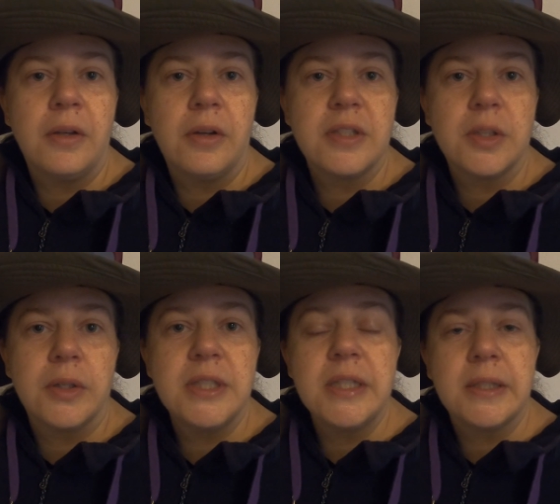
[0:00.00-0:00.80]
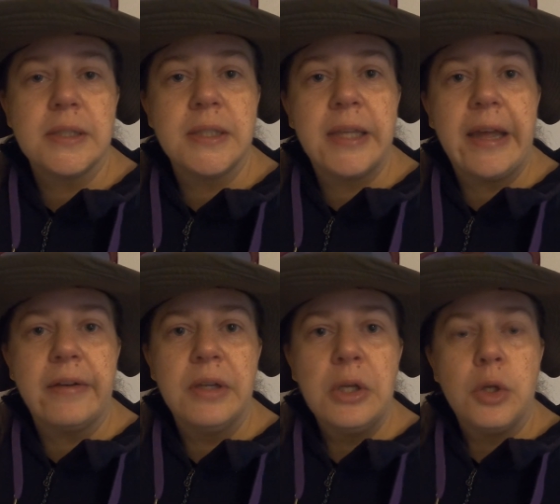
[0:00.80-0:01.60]
a nice idea because
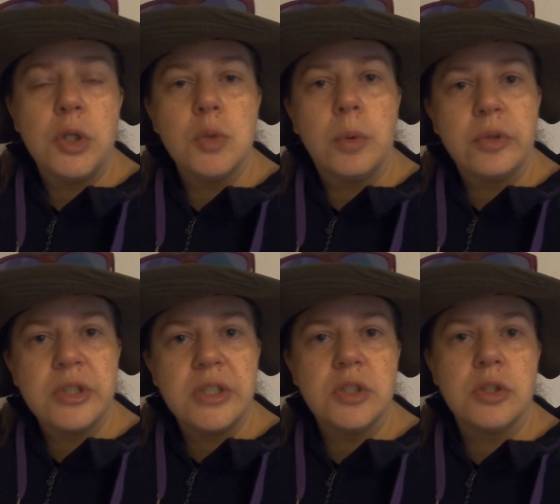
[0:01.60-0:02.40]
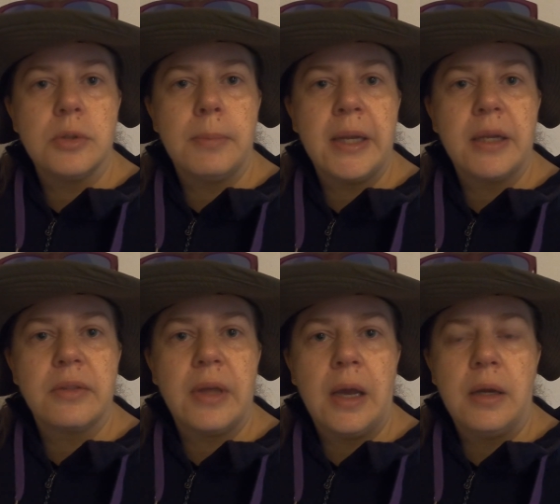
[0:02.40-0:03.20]
again you're wanting to
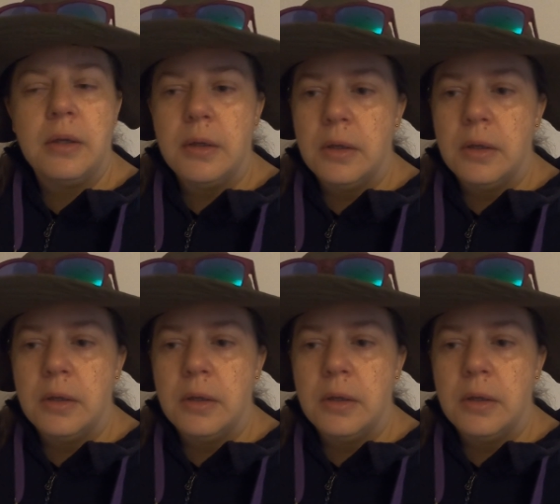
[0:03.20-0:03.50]
make that